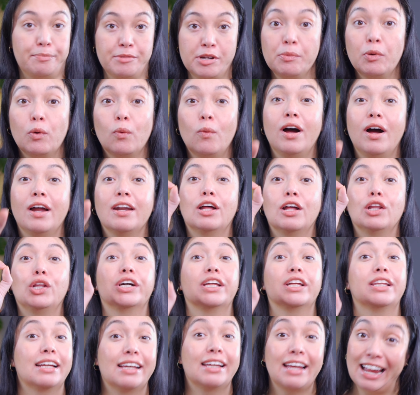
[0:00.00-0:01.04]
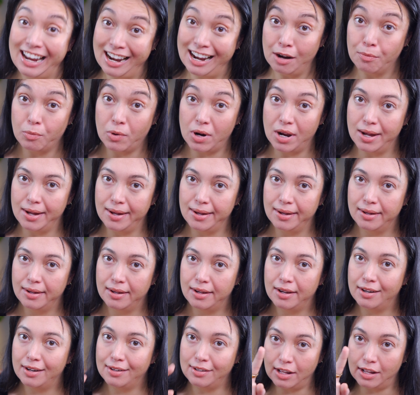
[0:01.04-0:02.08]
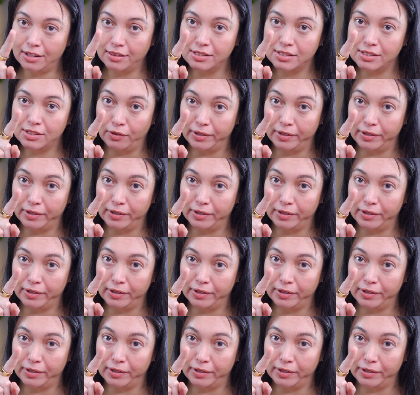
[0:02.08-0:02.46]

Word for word: Tip number one look at the camera not the